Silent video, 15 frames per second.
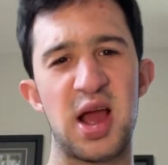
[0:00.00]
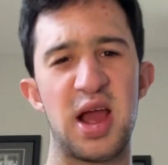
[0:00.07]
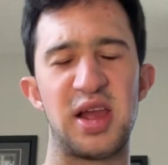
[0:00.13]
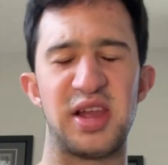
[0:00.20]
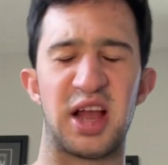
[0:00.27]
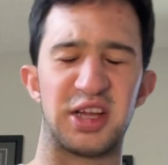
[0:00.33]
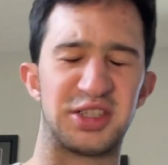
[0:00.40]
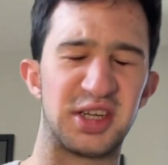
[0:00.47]

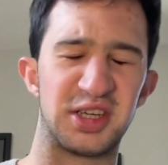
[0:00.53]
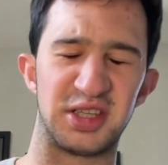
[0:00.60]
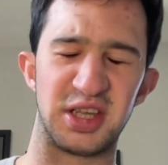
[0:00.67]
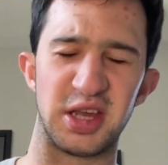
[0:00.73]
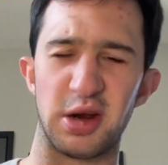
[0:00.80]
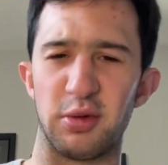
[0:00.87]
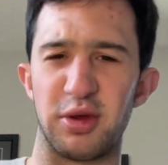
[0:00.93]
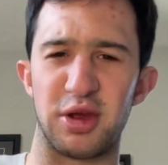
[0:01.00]
Yes,
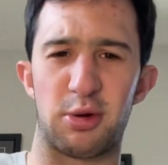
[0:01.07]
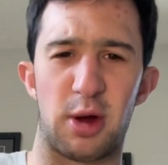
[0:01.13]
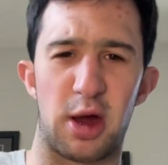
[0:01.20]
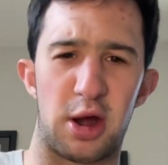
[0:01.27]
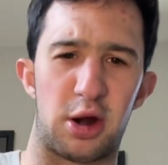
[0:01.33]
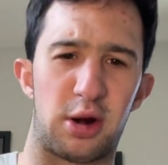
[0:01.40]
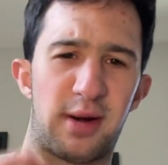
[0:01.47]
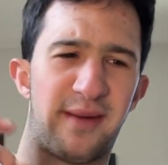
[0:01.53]
Nino
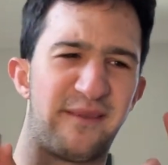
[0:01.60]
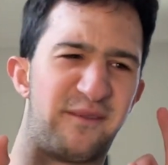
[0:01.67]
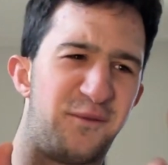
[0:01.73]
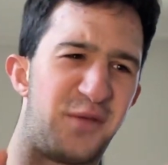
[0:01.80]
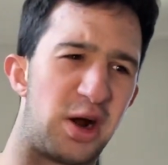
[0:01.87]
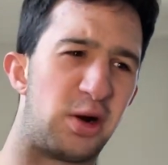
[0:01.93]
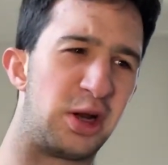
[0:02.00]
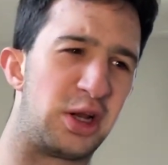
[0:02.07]
Niederreiter,
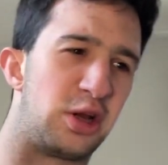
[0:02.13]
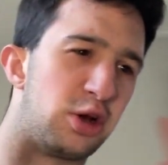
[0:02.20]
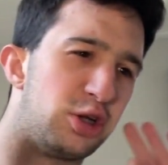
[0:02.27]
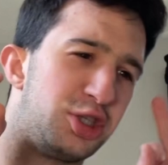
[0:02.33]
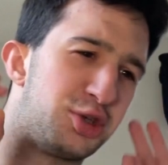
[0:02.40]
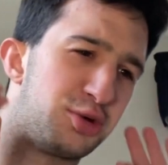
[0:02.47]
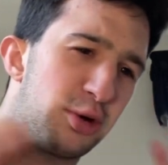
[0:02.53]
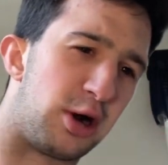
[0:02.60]
very good
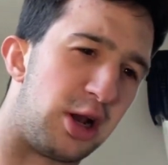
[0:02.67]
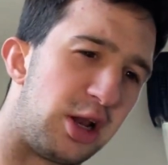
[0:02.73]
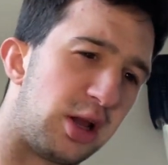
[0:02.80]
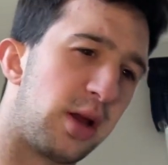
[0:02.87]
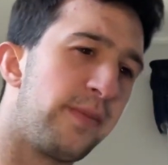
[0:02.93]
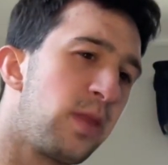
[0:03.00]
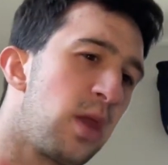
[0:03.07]
trade.